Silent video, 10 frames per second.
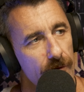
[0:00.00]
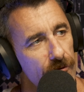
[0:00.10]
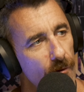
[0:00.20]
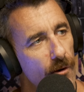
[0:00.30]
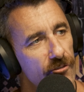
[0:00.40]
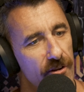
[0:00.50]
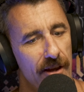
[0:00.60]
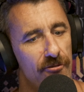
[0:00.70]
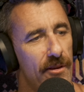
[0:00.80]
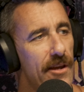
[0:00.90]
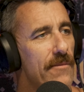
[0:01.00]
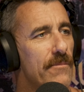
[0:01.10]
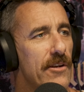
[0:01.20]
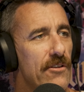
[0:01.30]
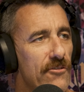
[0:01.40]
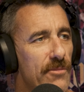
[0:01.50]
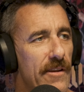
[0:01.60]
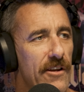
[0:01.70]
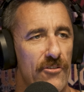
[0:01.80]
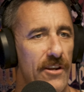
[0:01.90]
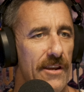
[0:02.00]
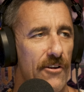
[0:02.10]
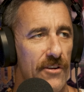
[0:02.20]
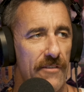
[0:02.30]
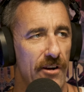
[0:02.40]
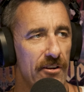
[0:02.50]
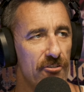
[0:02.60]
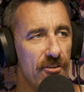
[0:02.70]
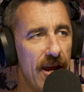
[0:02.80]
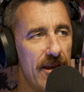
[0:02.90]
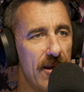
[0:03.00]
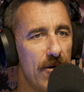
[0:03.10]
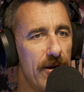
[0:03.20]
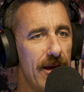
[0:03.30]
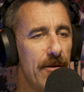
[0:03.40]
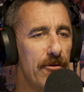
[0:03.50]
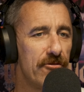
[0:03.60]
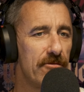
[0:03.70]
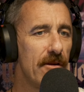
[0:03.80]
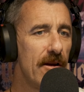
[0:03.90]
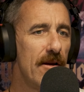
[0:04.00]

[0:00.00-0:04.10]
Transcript: So what's the guts with that? Can you explain it? Because I ne- could never understand it, and I would. He was.